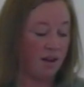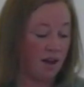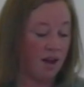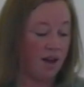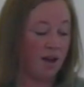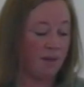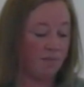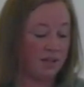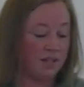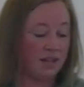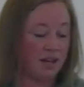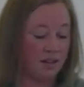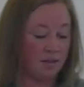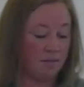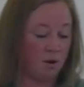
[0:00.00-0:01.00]
up
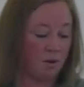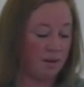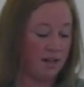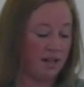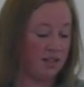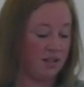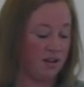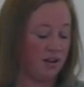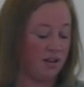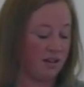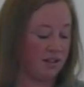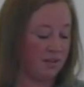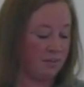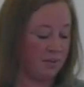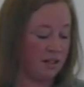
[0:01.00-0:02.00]
until the moment he started
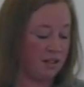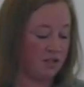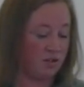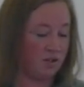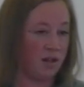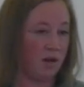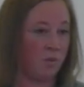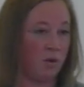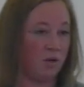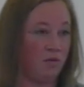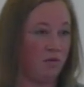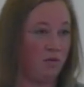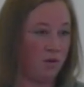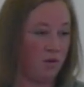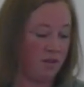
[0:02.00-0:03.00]
his ministry were
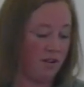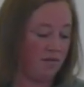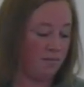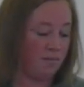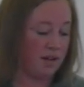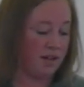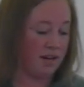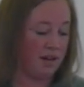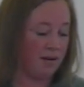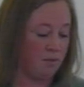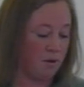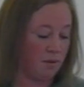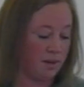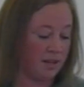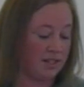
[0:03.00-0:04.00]
full of mundane
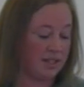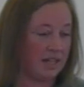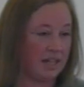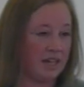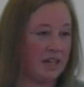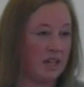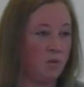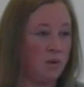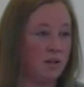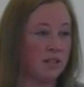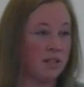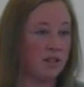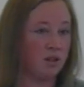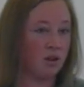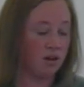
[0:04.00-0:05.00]
moments. He was
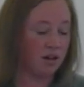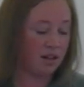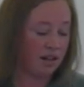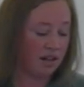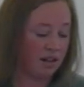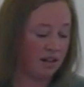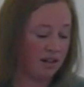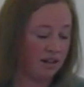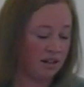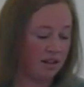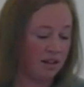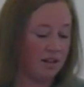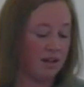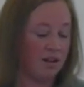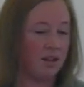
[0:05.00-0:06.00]
learning
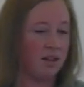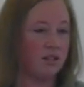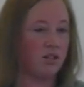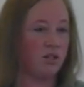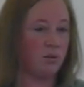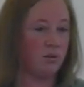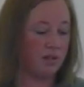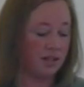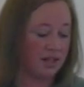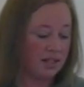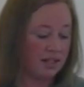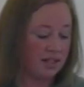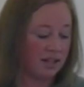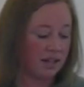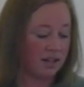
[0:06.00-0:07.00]
to
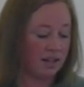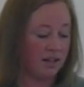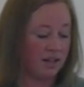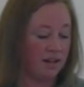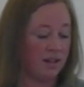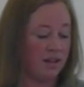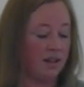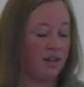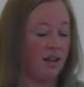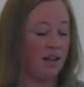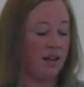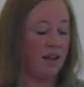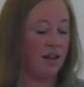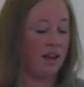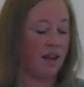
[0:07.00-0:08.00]
listen
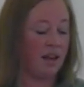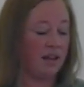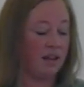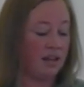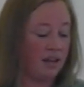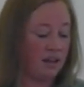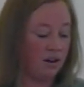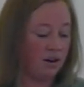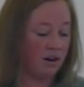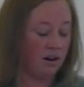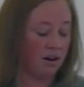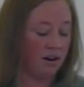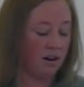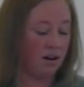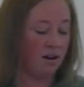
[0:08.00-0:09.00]
and
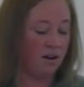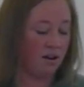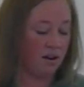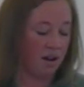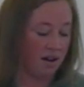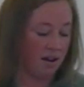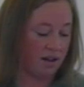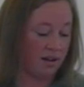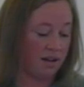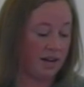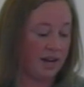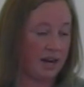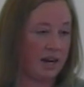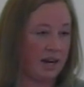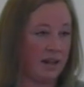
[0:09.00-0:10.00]
hear God
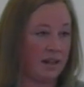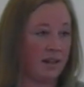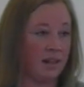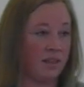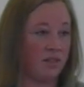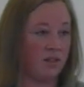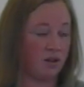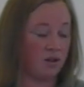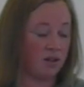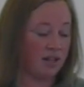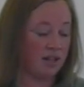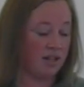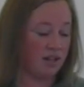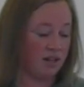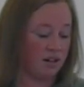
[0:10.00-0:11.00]
in 30
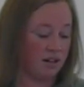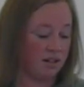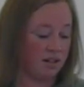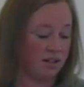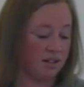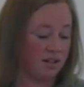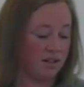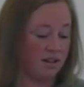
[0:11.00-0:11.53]
years